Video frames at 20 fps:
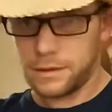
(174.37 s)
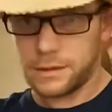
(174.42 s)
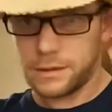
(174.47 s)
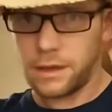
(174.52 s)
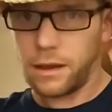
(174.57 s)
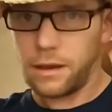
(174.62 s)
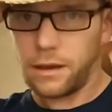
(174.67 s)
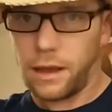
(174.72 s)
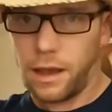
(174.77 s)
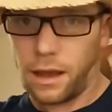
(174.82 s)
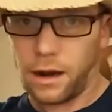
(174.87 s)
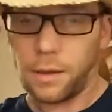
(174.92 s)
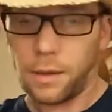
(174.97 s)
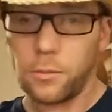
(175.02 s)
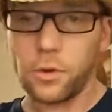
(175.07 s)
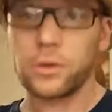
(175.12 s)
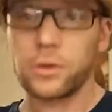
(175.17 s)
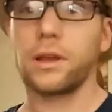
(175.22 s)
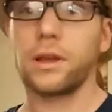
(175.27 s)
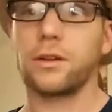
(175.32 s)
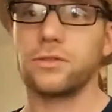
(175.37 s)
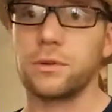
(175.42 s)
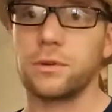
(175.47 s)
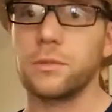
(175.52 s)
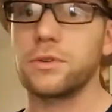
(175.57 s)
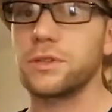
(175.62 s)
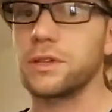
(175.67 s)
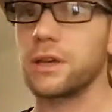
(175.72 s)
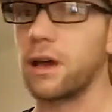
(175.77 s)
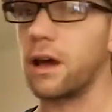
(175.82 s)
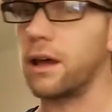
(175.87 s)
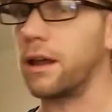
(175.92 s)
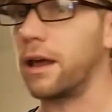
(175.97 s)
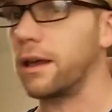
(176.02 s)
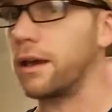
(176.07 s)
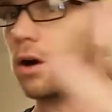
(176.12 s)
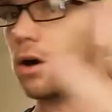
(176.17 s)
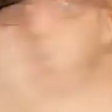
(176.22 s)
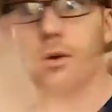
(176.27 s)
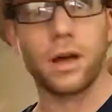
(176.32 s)
So yeah, I like modern country music, I
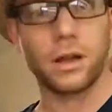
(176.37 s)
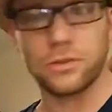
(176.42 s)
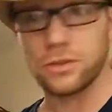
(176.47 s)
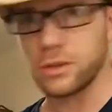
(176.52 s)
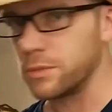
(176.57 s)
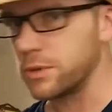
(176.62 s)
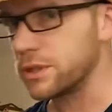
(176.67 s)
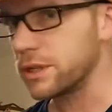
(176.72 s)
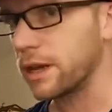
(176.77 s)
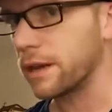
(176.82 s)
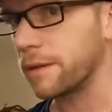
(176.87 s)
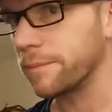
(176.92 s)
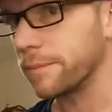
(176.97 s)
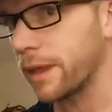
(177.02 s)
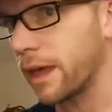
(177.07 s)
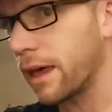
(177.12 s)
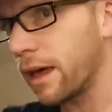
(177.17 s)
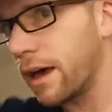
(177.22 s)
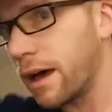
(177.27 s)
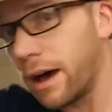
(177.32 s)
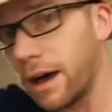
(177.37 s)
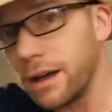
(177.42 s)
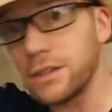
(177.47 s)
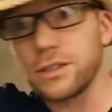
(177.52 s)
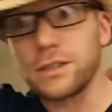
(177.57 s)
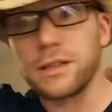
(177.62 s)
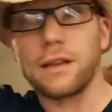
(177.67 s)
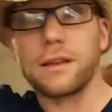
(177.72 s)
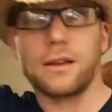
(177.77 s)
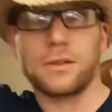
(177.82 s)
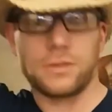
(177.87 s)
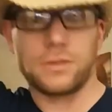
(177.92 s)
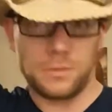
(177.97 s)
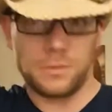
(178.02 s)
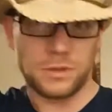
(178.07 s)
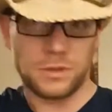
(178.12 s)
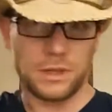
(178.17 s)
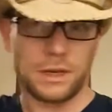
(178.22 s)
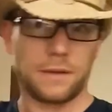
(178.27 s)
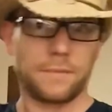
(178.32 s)
like old country music, I just like
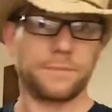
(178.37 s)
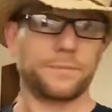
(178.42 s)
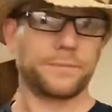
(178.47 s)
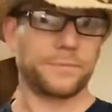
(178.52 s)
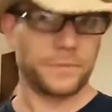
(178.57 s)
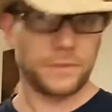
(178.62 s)
country music.